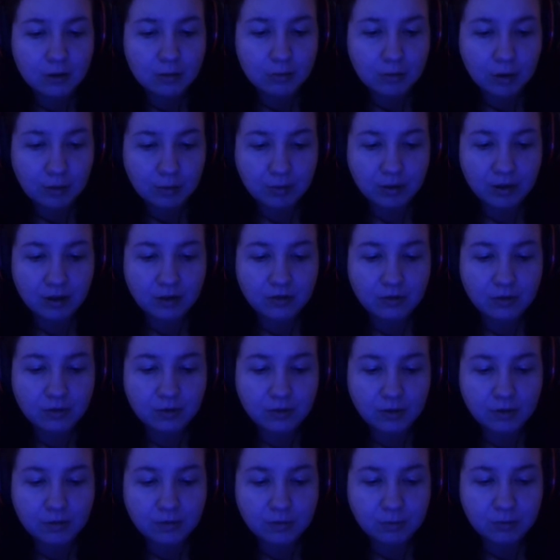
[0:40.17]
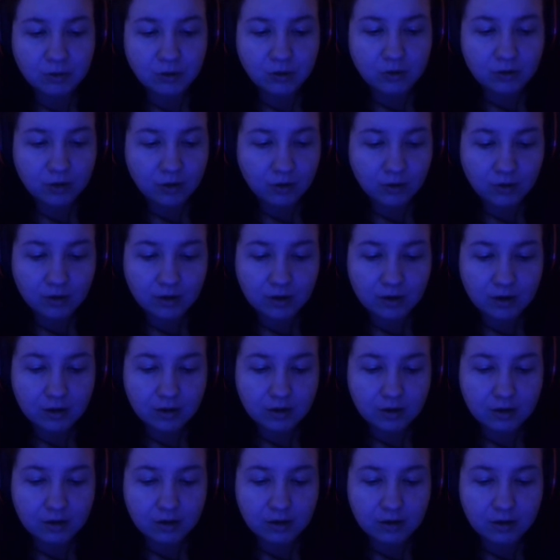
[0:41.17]
my playthrough of
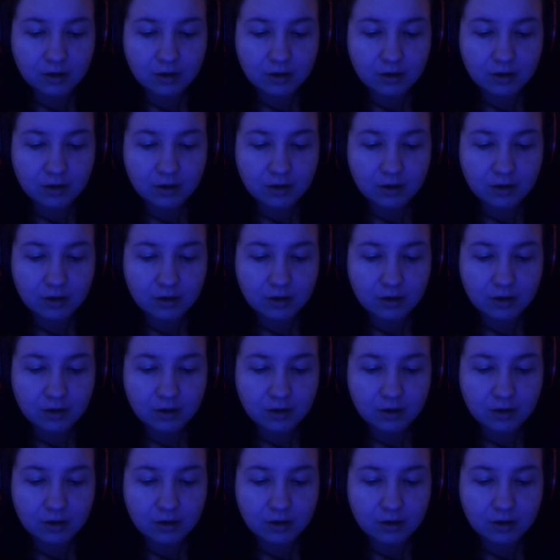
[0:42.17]
Plutonia.